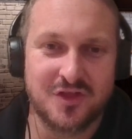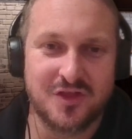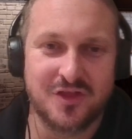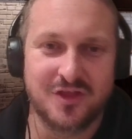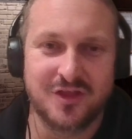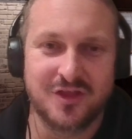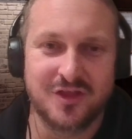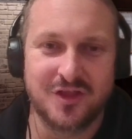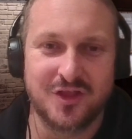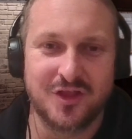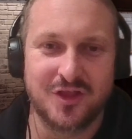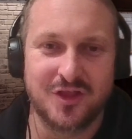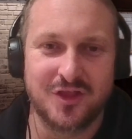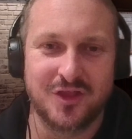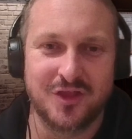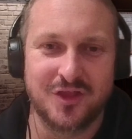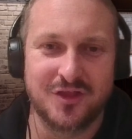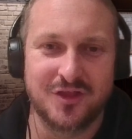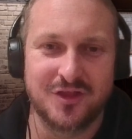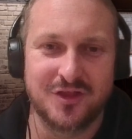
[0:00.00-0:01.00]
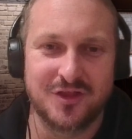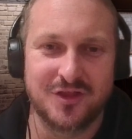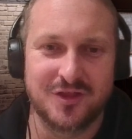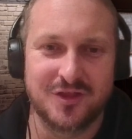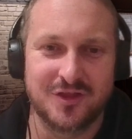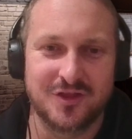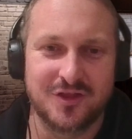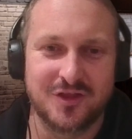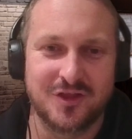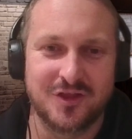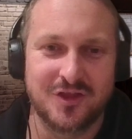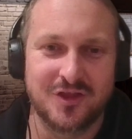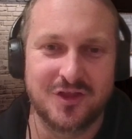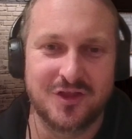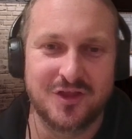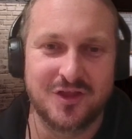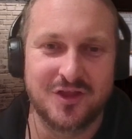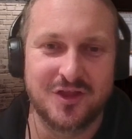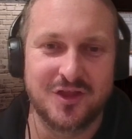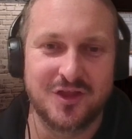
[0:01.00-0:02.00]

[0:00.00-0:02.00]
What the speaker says: [no speech]